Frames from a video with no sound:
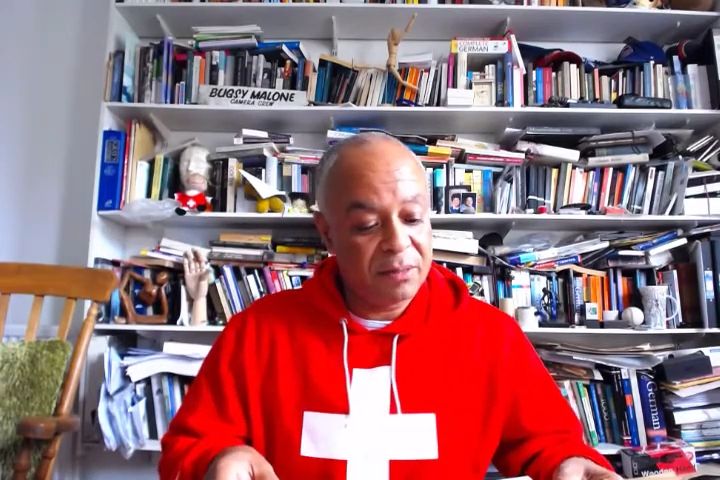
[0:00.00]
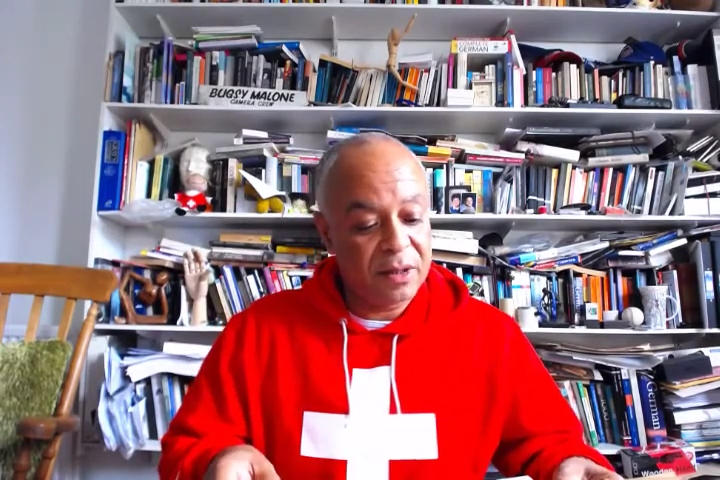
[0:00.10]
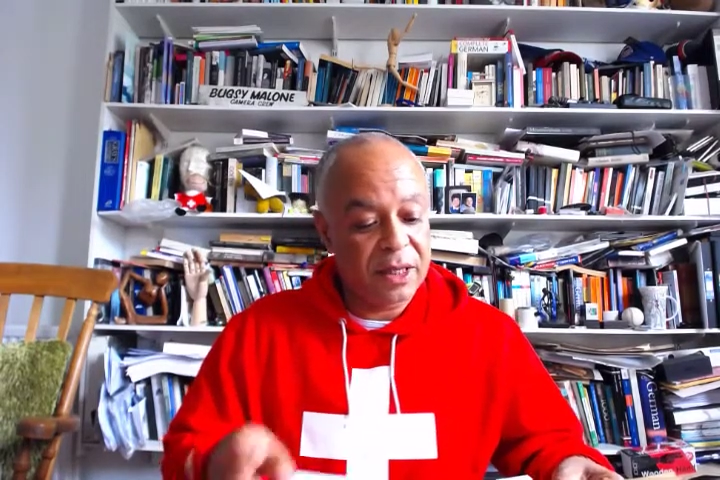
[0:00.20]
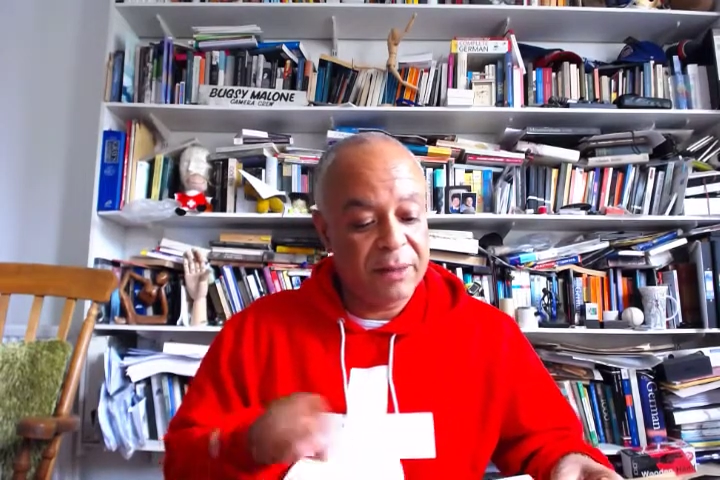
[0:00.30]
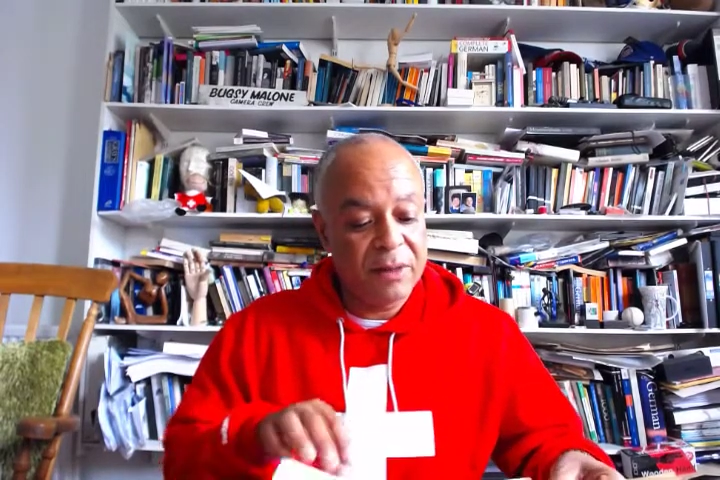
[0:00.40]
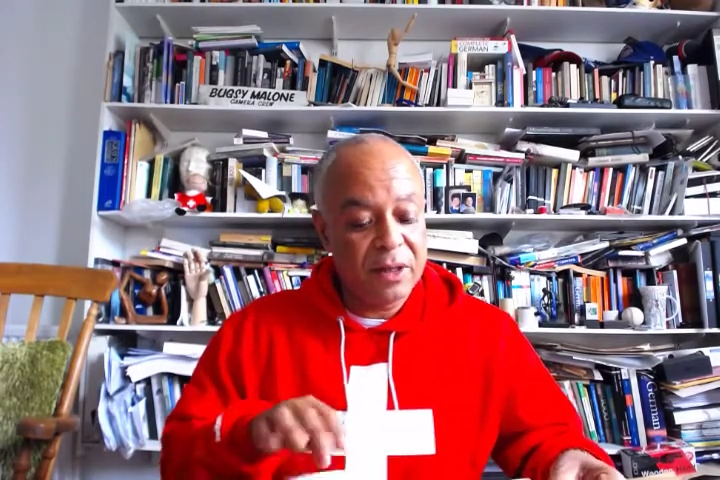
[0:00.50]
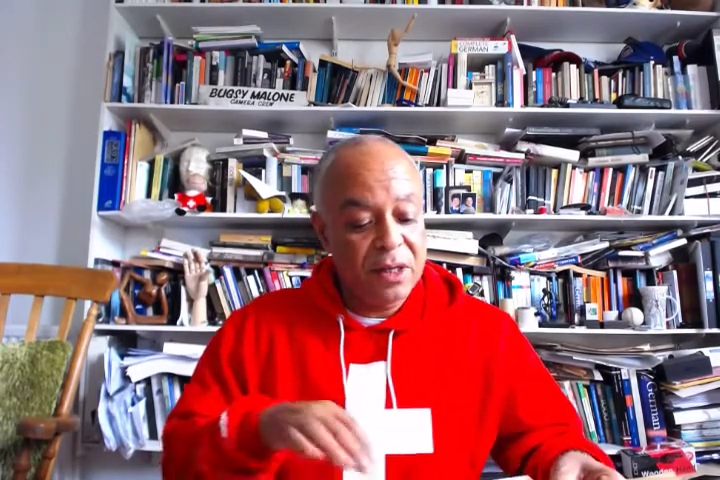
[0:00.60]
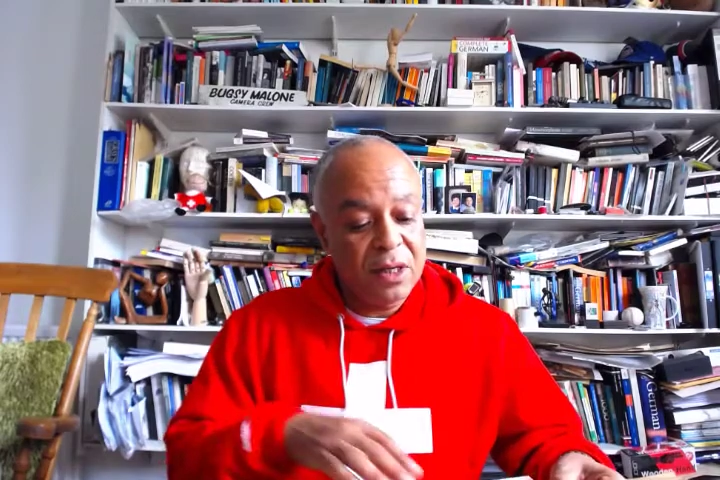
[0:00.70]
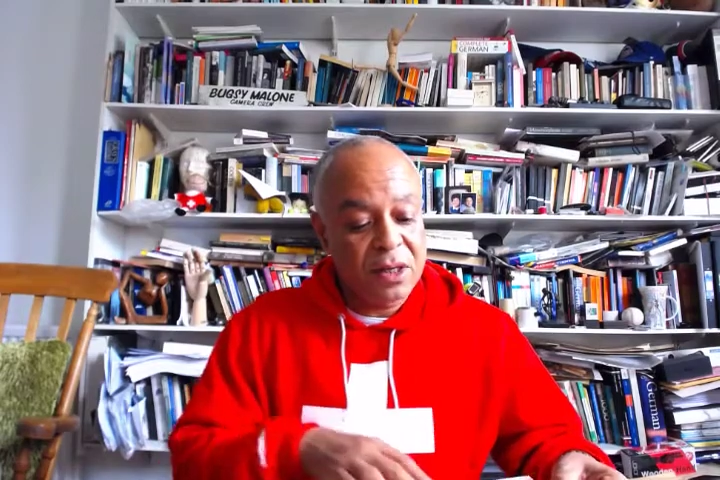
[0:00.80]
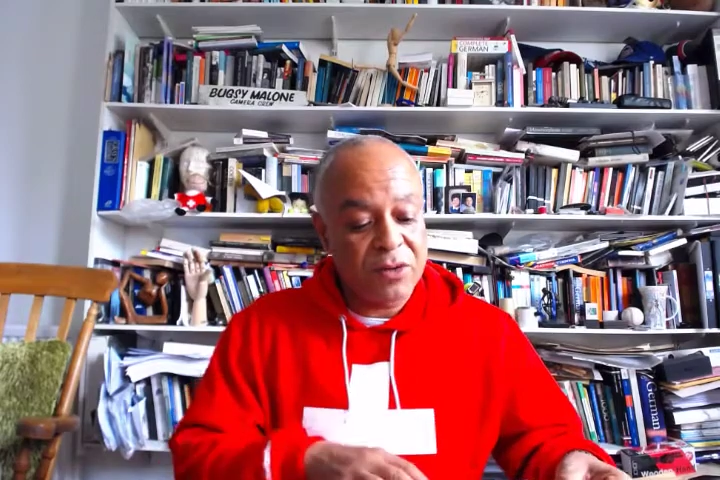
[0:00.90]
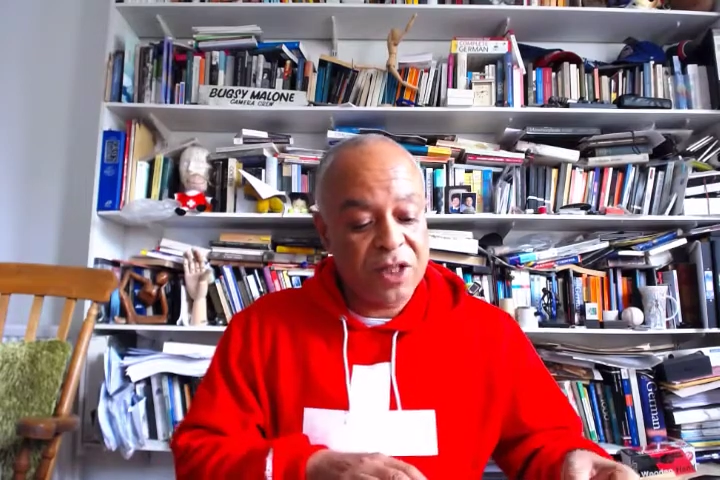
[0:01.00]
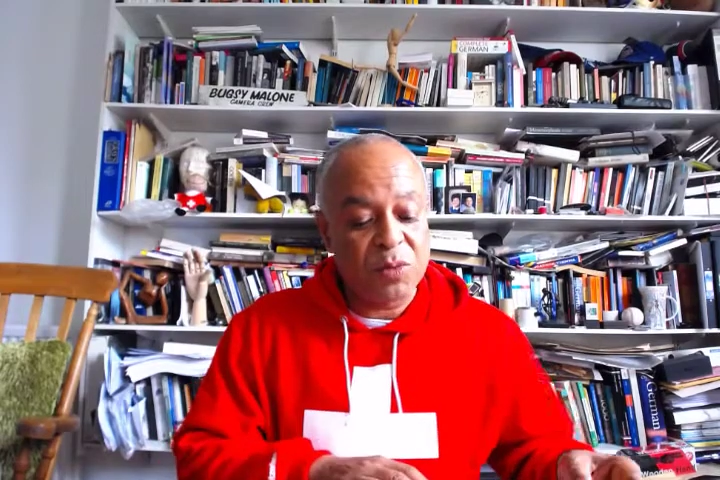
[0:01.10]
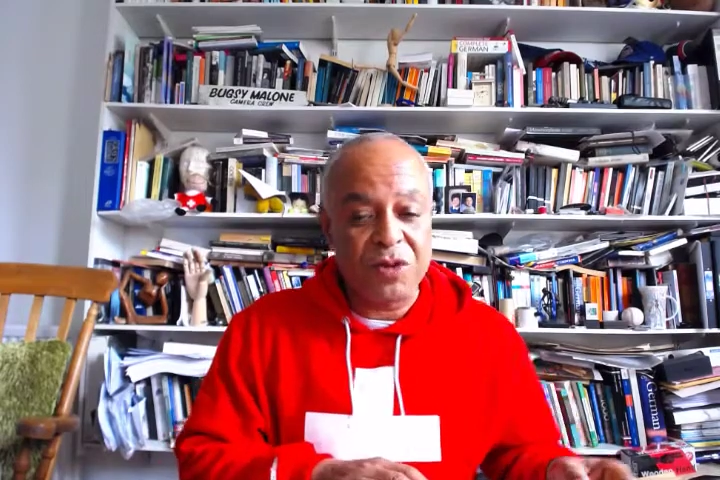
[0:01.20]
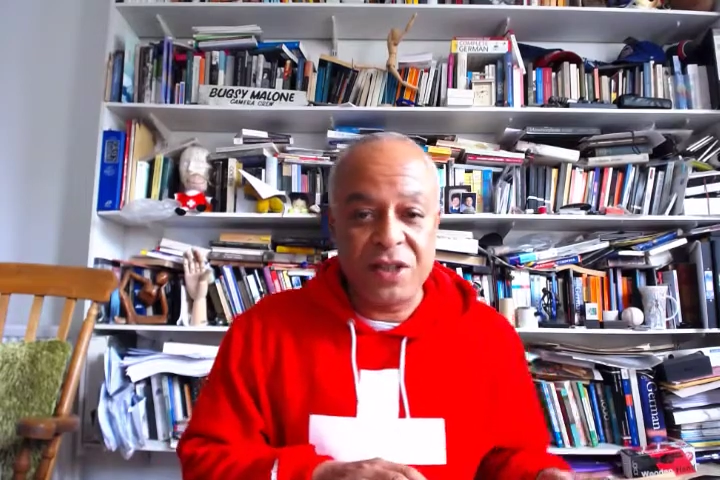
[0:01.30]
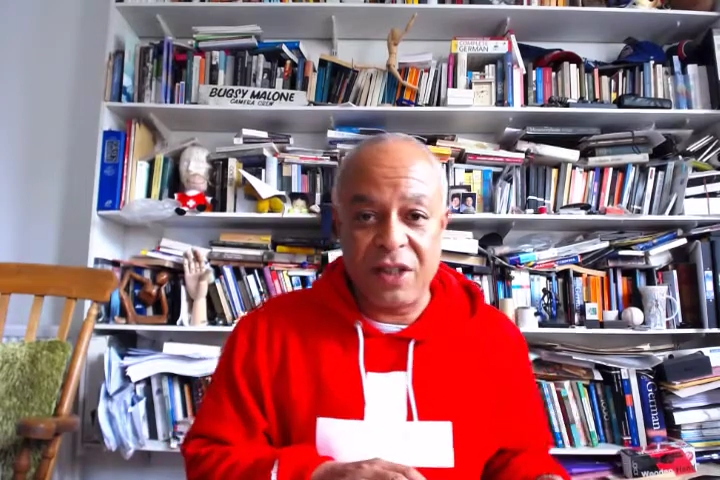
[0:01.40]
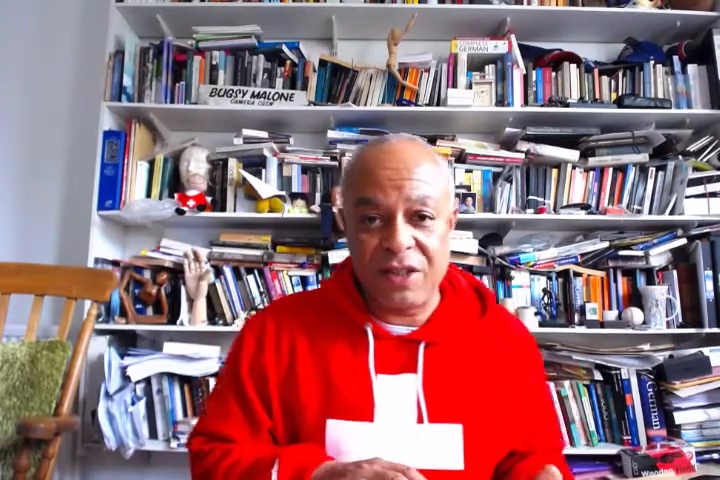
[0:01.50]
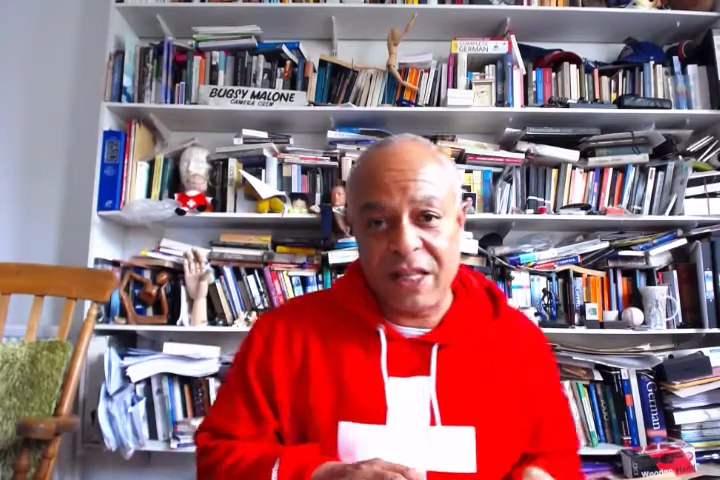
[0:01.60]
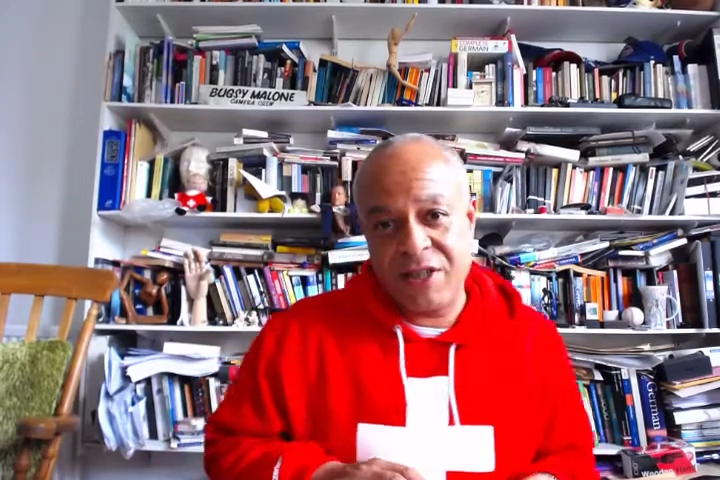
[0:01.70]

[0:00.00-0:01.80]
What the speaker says: Okay, so this is what Still said.